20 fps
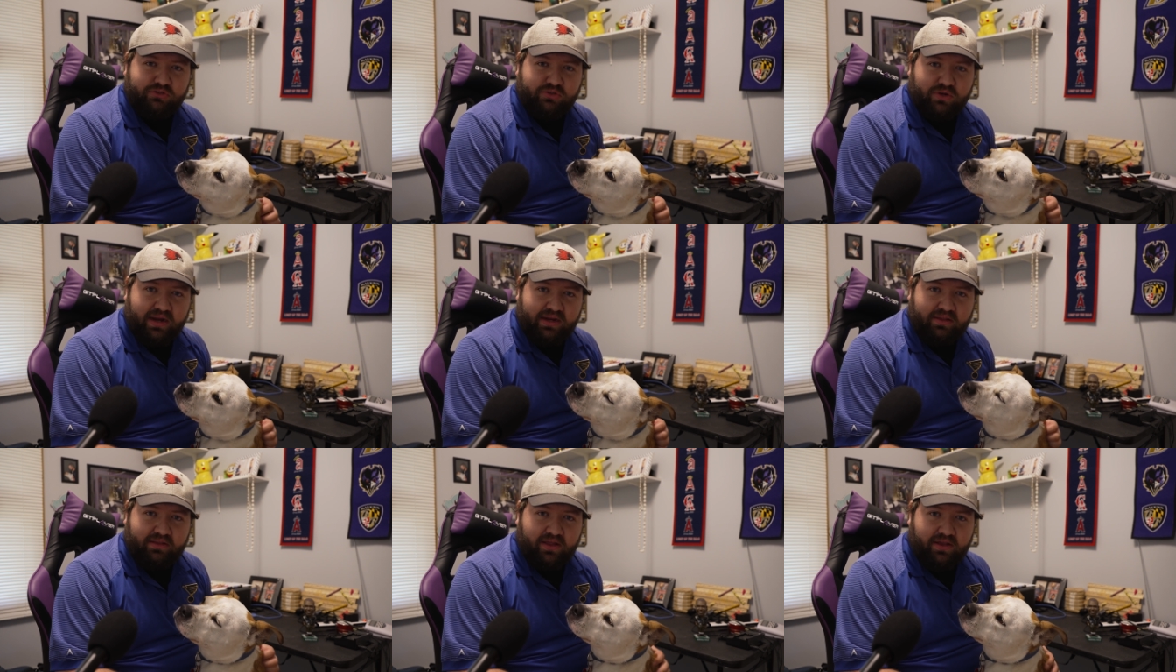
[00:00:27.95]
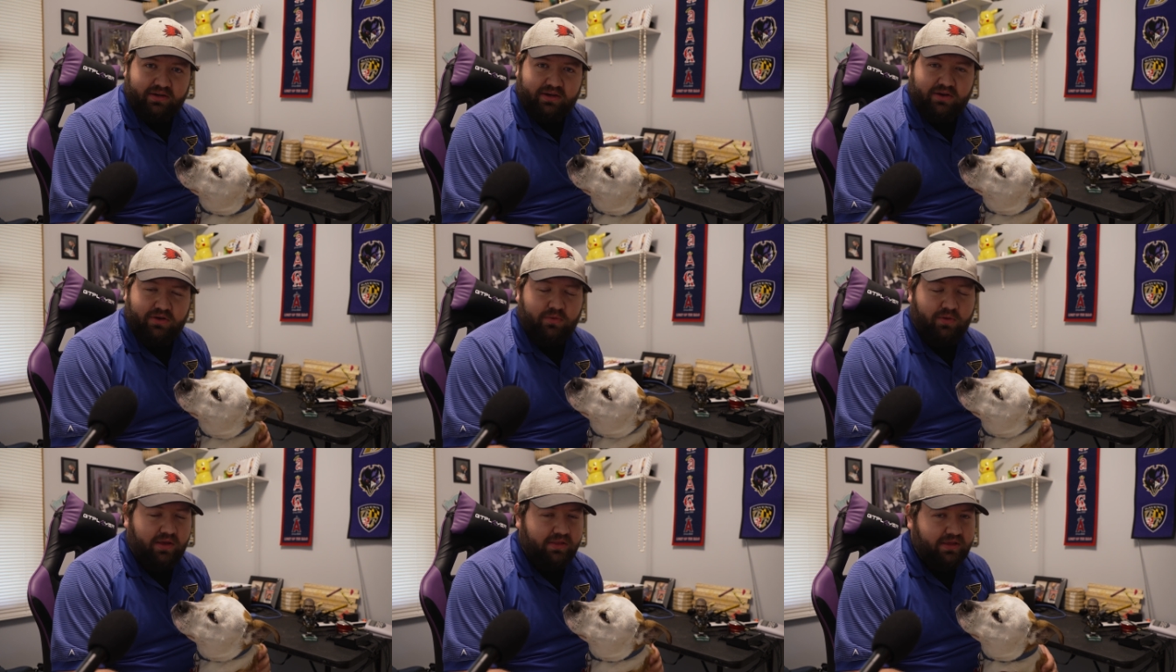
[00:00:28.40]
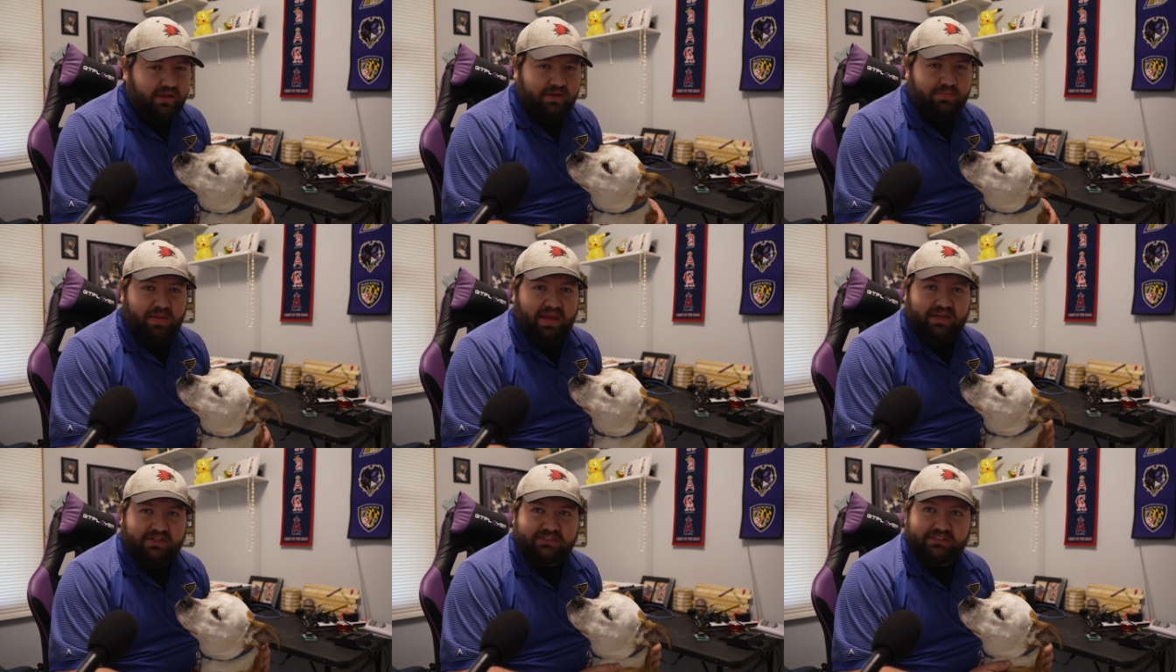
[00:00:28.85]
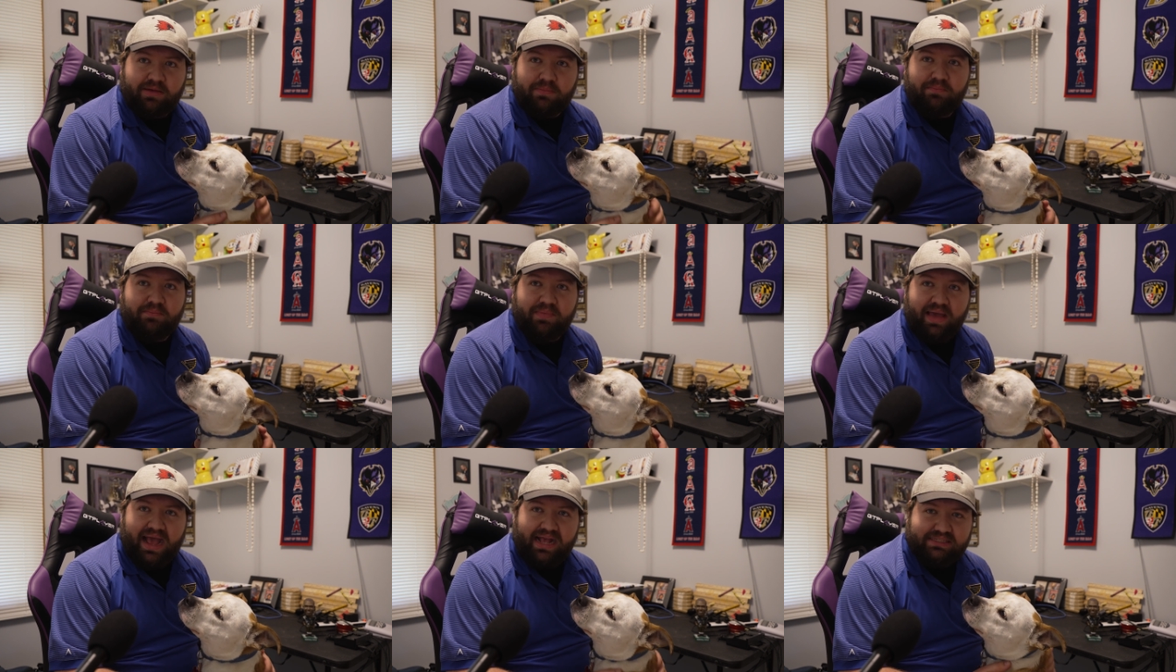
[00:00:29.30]
Drake London, who I think can make just a
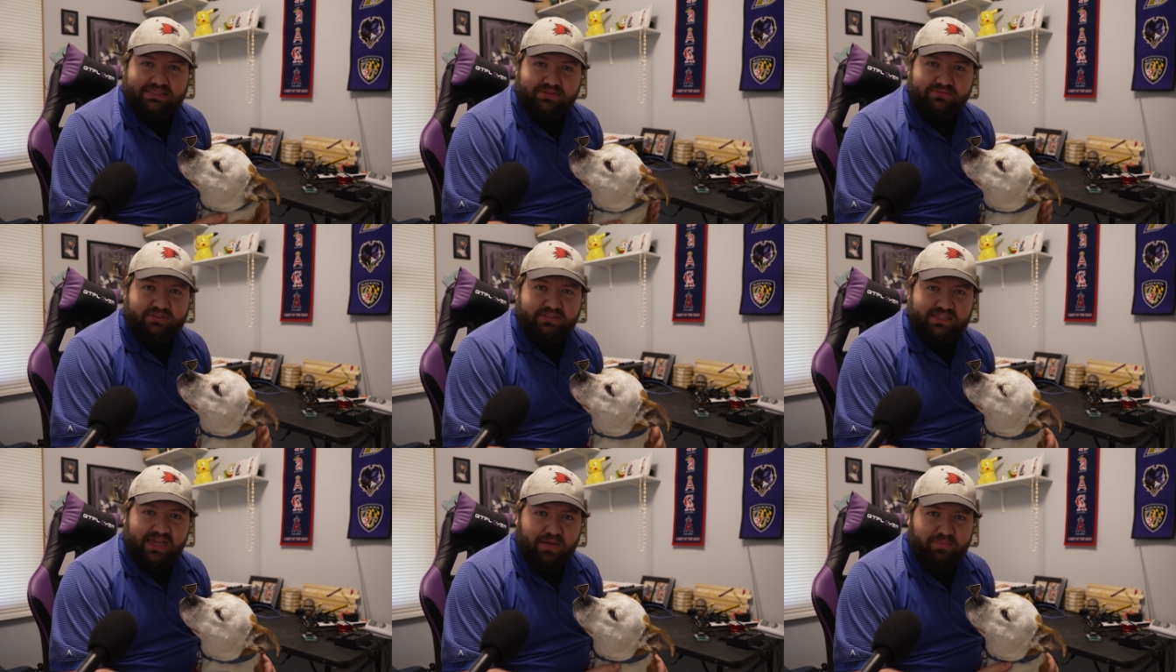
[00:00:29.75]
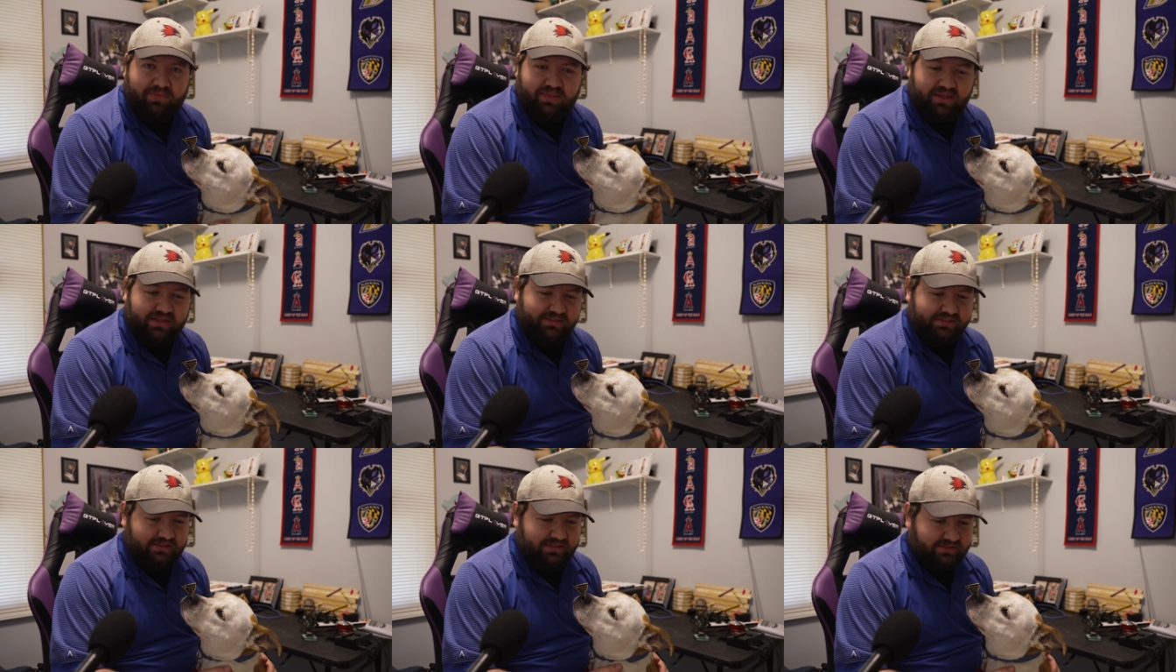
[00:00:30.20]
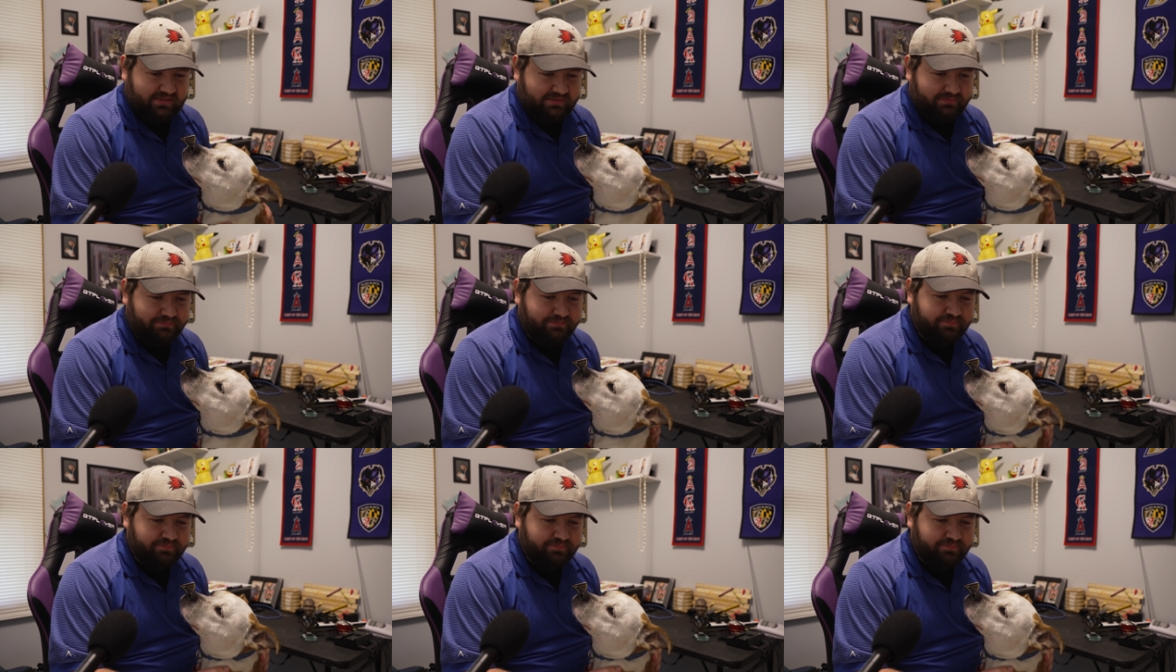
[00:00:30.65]
massive step in this season.